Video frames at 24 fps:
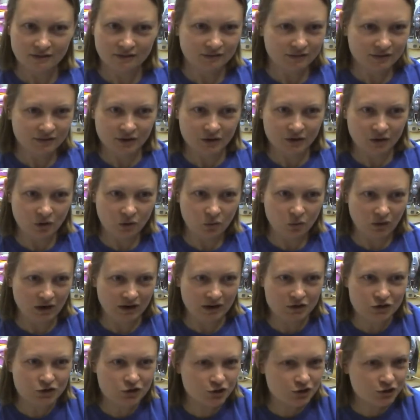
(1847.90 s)
Why
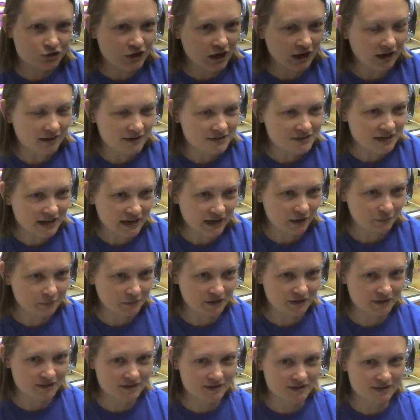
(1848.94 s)
didn't you just contact
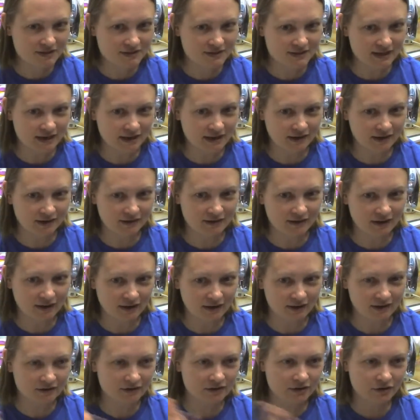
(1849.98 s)
me and say,
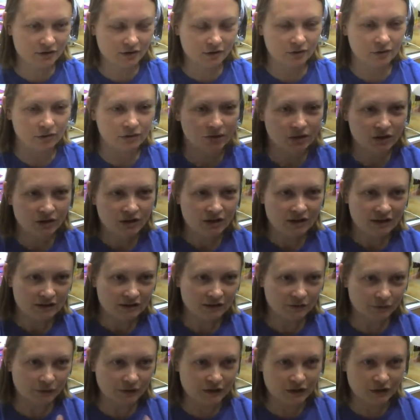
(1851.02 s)
hey,
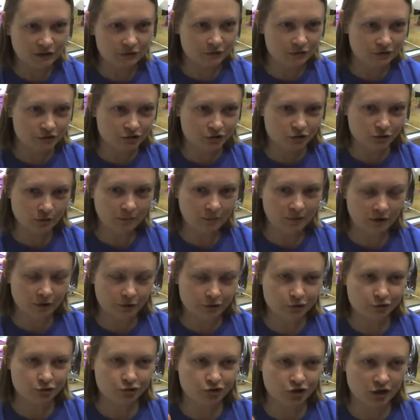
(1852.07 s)
either do a
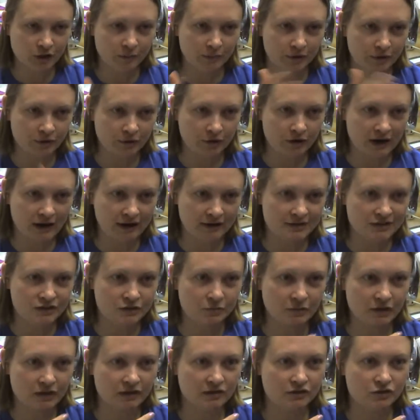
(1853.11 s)
partial shipment or ask
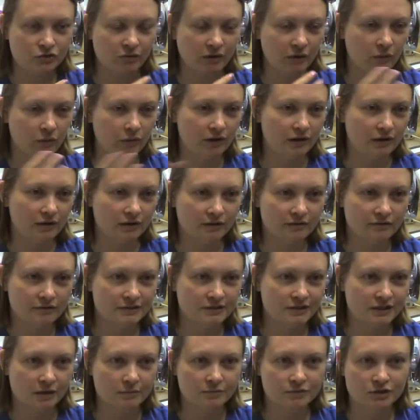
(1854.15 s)
me, do I want to
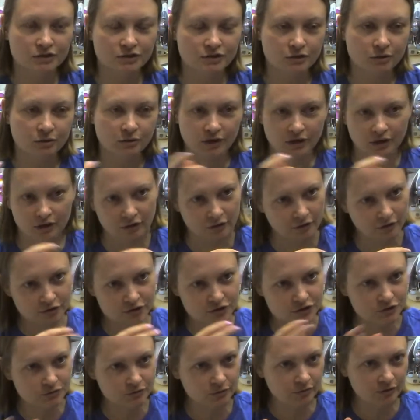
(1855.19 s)
substitute it or
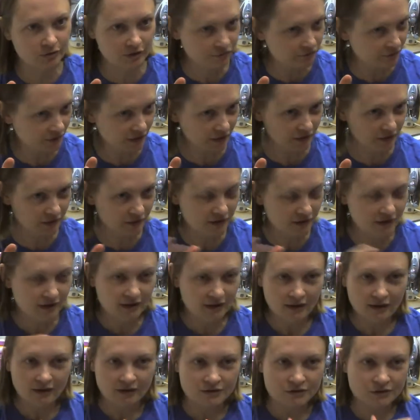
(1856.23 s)
just do a refund?
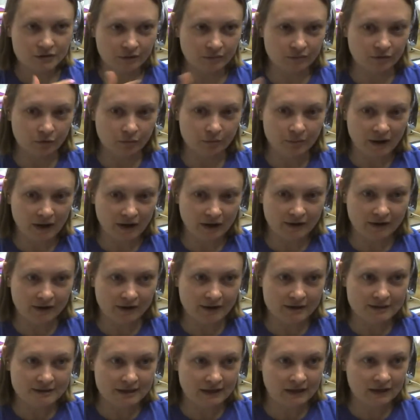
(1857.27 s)
So I wrote back and I
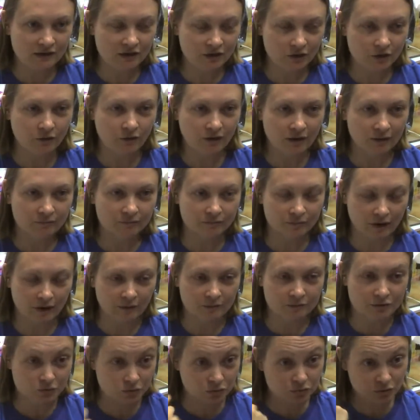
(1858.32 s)
said, I
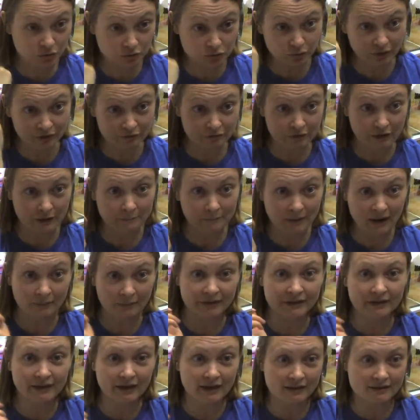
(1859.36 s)
was waiting for that
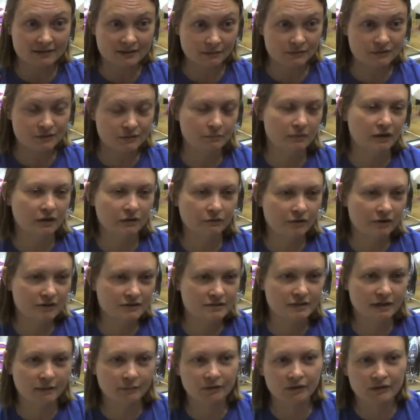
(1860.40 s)
bobbin case. That was the main
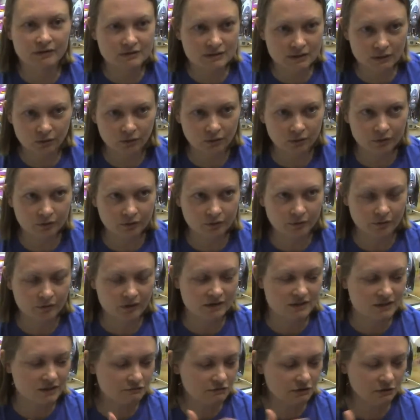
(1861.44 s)
reason I placed the order. The
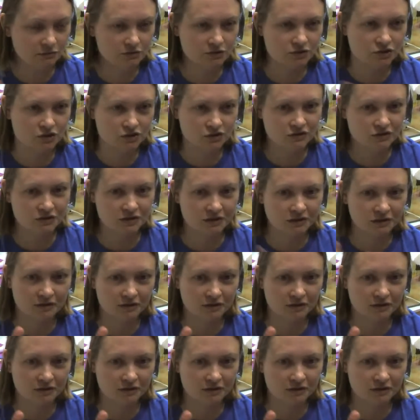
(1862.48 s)
rest of it was just